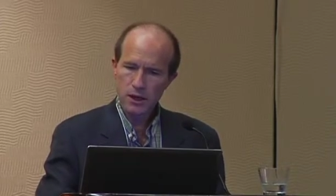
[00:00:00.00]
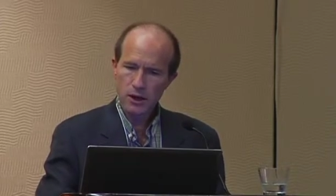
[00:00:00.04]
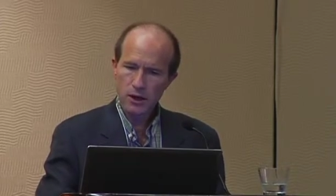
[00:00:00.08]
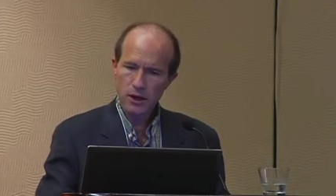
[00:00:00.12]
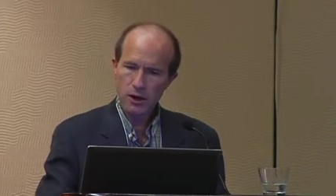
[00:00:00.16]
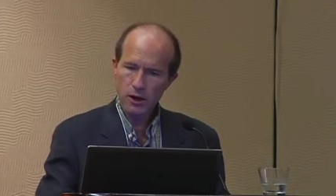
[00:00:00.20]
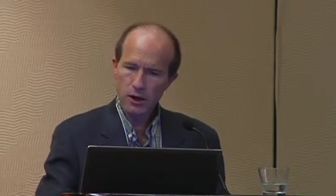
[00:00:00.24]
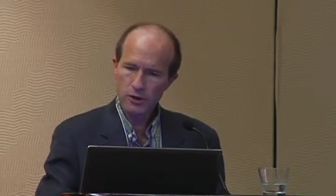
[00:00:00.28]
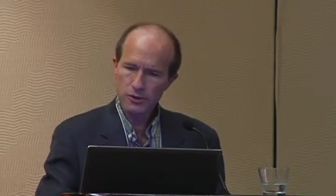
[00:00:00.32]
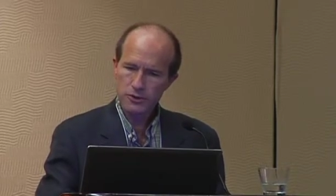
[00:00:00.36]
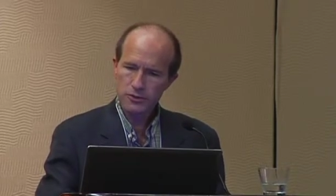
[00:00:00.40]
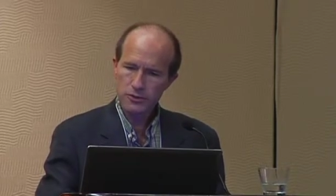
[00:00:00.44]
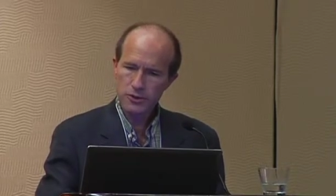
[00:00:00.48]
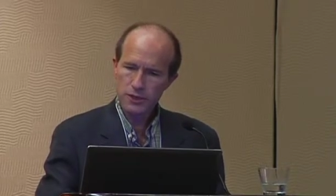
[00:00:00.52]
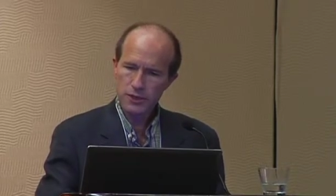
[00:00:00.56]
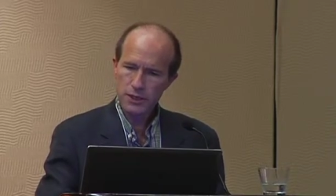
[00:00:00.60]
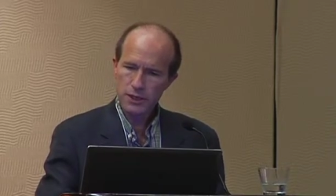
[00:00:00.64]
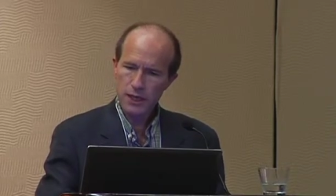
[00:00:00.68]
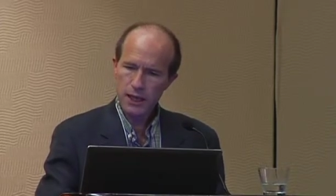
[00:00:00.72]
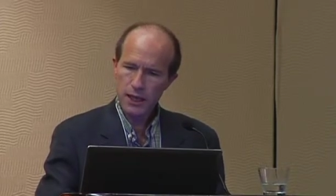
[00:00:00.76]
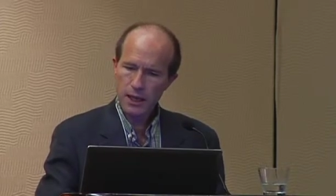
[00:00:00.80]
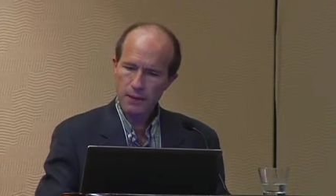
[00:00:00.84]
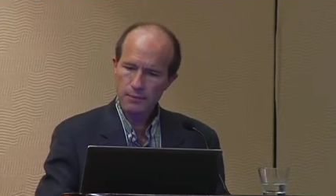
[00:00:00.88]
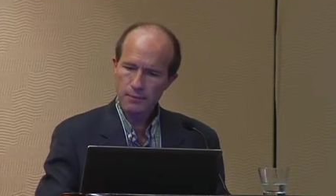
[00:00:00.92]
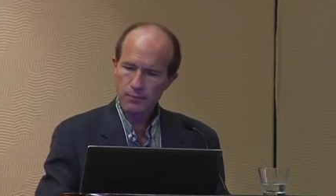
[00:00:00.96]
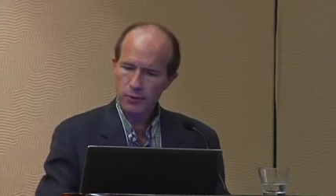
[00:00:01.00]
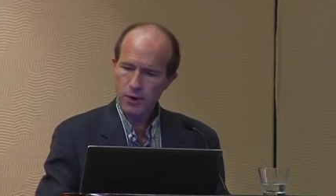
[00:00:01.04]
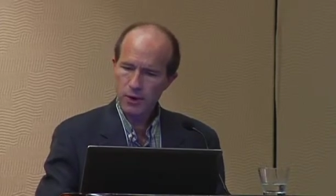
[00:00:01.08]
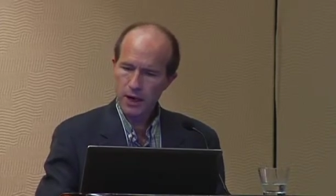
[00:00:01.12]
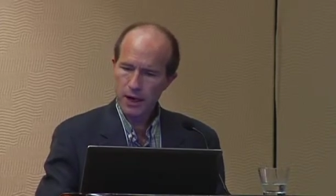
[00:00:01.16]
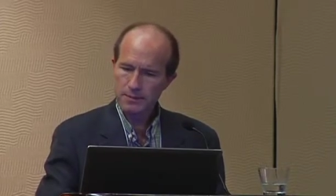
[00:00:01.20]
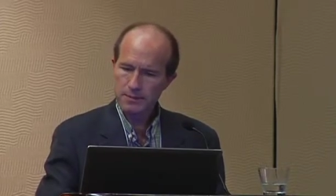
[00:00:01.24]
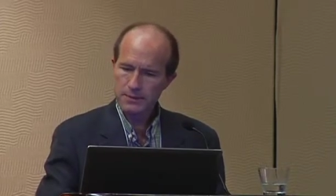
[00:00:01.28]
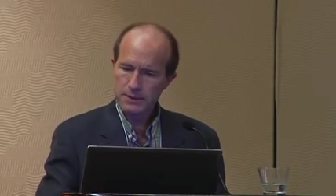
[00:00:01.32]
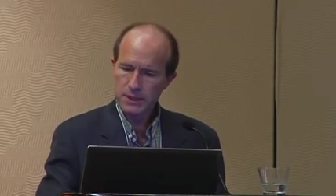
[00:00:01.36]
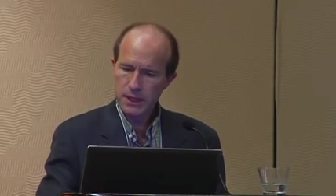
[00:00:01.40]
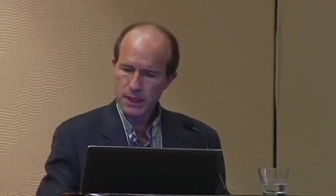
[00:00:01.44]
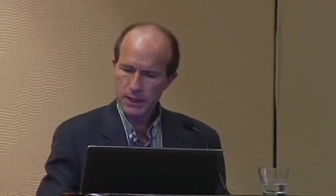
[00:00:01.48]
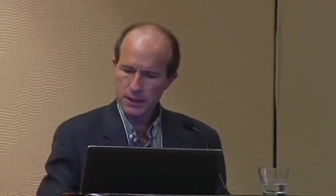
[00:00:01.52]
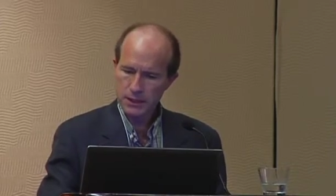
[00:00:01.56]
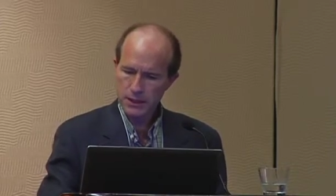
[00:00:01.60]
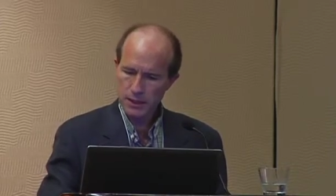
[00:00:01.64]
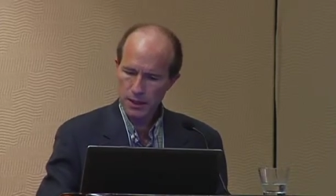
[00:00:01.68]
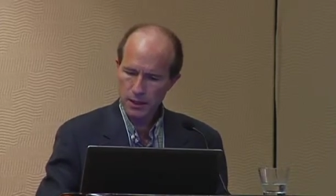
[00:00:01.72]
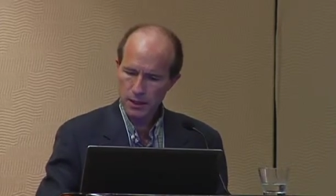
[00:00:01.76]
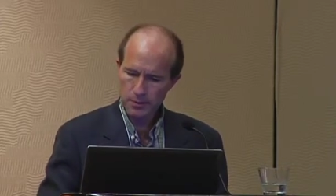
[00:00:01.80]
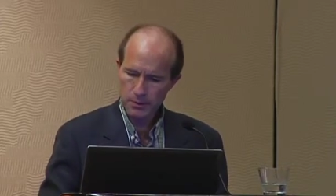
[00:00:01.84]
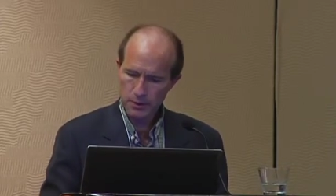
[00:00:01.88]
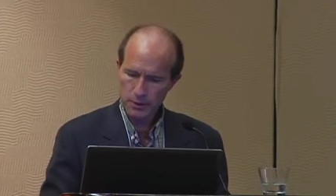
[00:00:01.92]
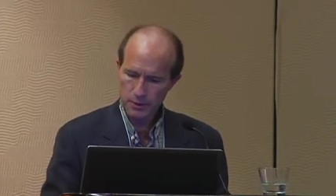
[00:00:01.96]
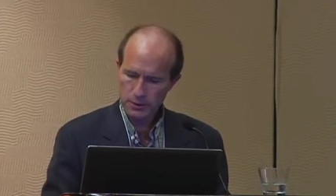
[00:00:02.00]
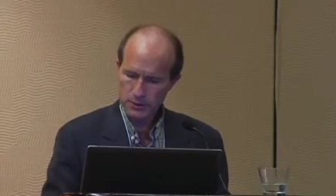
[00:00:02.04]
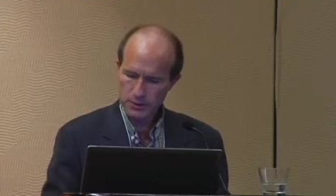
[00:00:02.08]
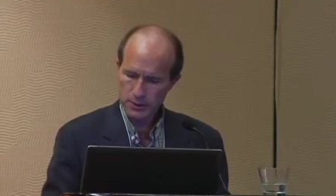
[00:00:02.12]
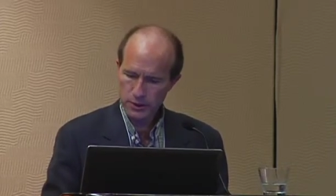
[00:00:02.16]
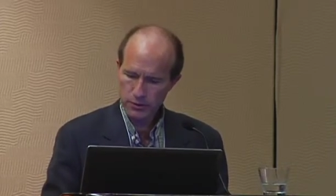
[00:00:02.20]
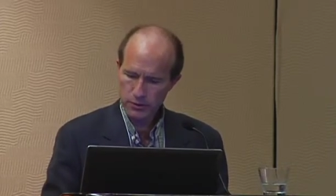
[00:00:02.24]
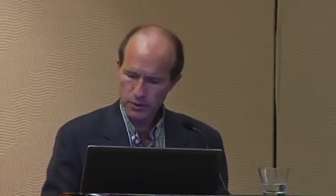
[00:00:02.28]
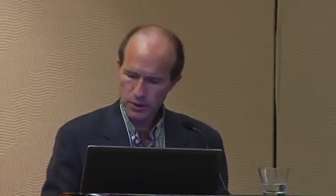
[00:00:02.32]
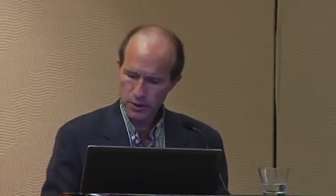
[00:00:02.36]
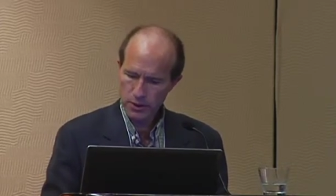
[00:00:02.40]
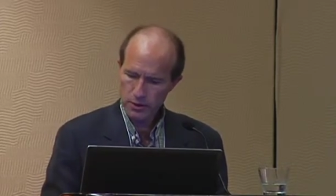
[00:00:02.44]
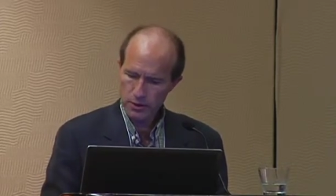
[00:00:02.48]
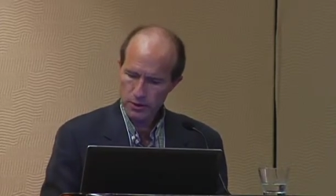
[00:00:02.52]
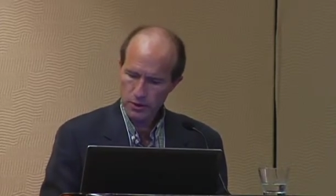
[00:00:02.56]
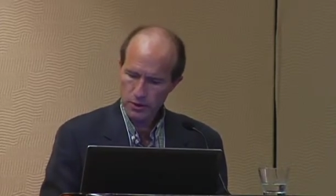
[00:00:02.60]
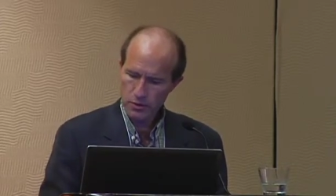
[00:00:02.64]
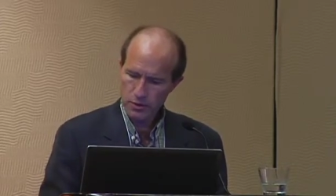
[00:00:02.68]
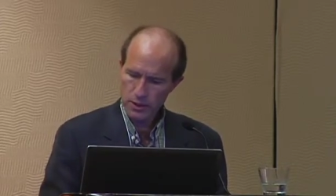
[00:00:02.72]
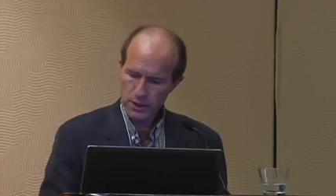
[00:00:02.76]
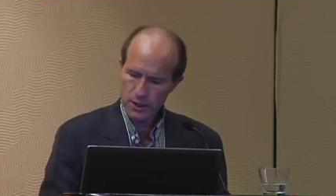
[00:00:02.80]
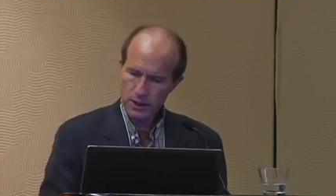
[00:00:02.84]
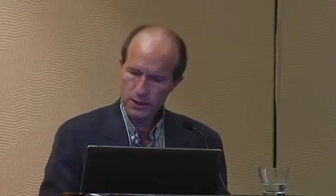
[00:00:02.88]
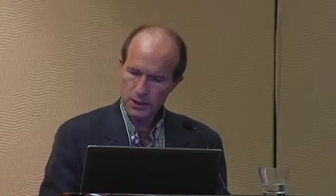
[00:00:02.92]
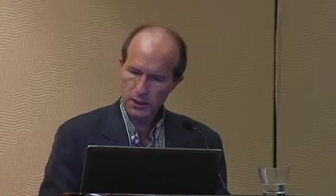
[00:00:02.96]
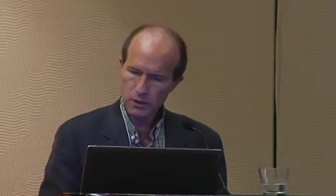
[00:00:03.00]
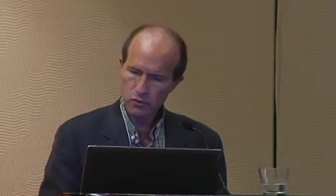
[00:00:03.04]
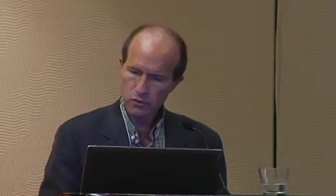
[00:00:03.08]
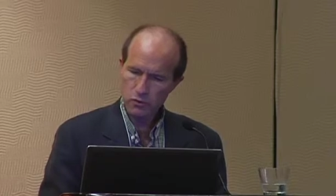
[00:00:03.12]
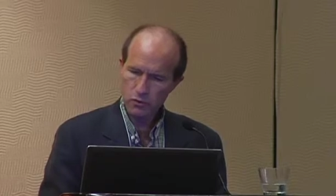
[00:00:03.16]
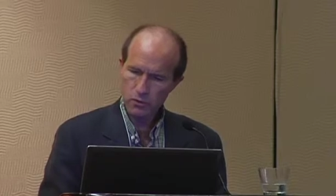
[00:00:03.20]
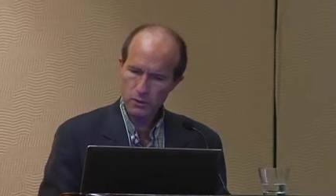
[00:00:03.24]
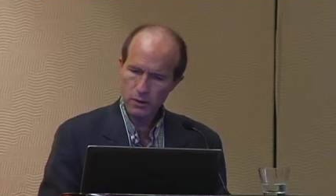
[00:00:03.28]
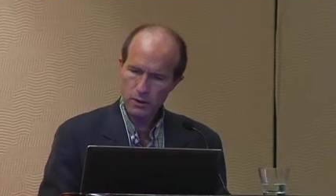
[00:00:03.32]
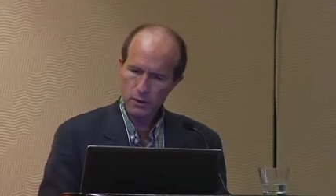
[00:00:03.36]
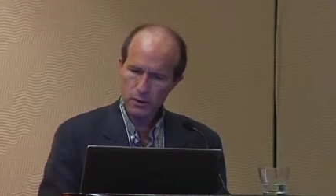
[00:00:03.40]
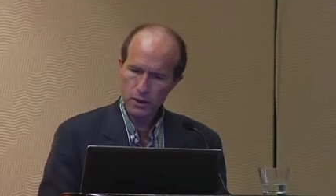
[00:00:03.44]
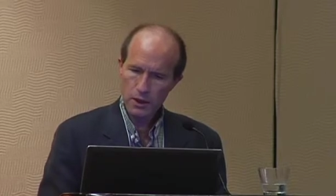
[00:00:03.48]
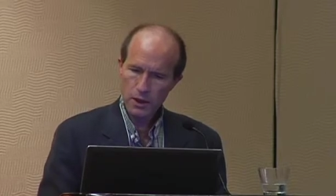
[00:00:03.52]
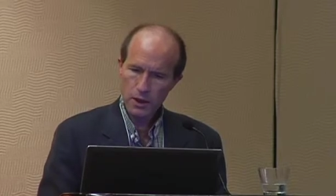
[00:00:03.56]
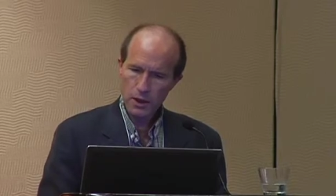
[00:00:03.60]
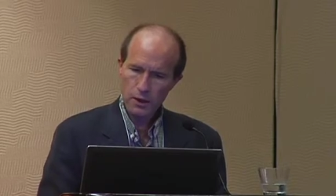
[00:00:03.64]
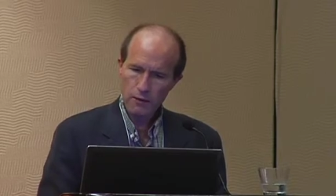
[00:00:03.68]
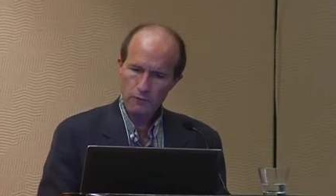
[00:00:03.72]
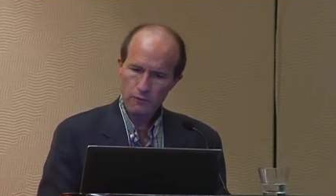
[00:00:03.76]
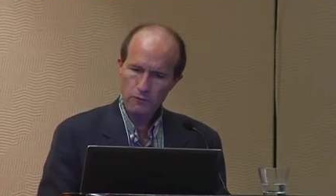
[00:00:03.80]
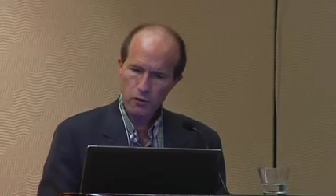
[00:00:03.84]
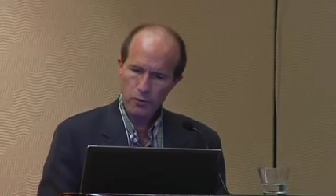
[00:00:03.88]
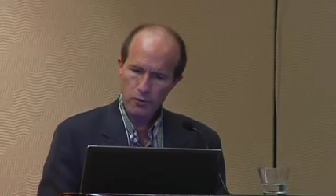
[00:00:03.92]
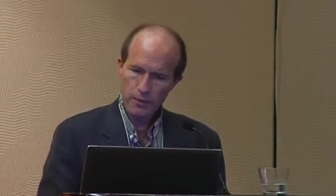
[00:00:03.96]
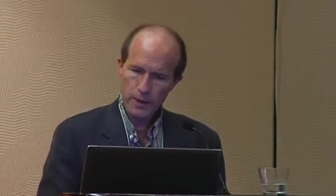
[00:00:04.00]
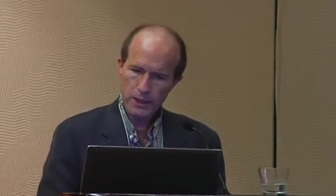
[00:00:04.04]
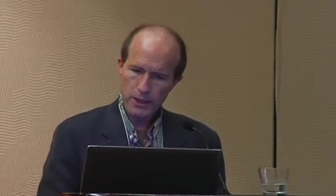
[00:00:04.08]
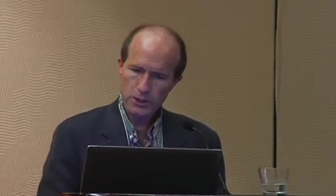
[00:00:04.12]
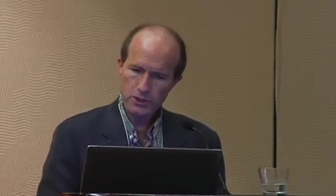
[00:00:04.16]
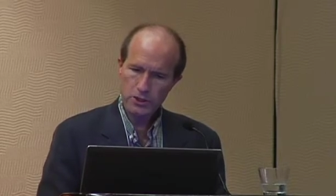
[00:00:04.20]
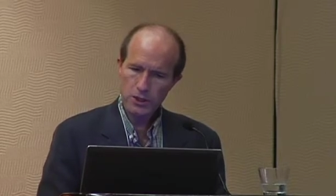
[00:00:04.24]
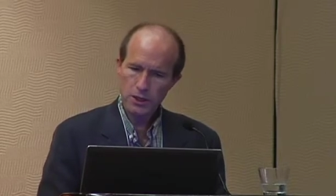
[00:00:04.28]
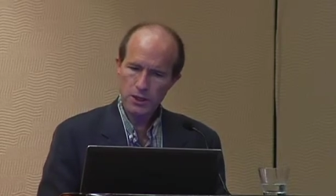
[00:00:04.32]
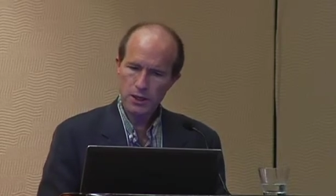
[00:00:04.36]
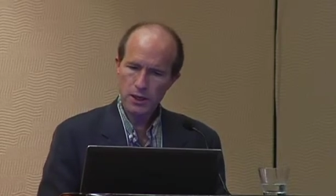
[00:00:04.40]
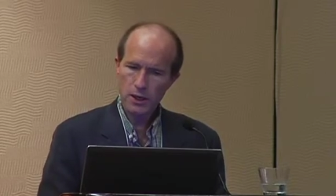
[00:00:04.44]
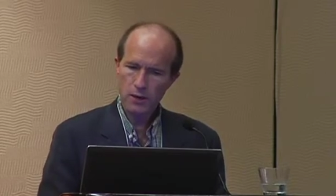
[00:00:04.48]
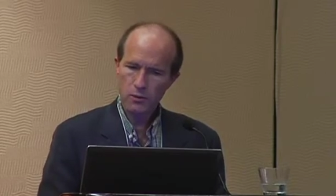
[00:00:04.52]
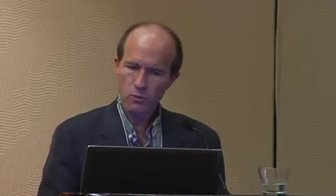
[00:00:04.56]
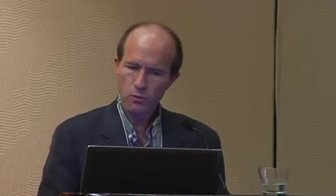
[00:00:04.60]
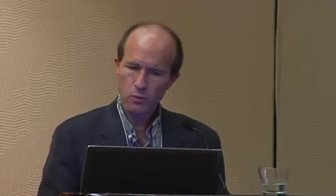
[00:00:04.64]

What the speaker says: altered and perhaps uncoupled so that you don't get the normal formation